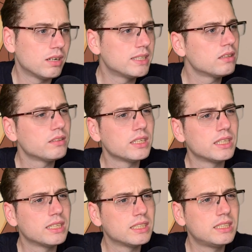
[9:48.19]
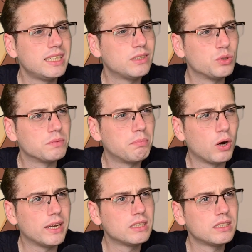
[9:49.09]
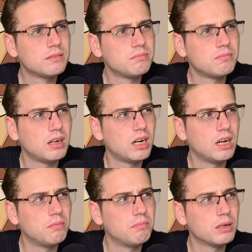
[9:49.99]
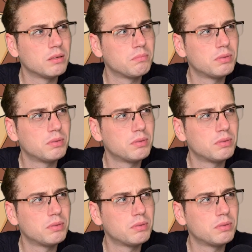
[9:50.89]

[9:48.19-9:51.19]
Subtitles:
I don't think there's a citrus bite, but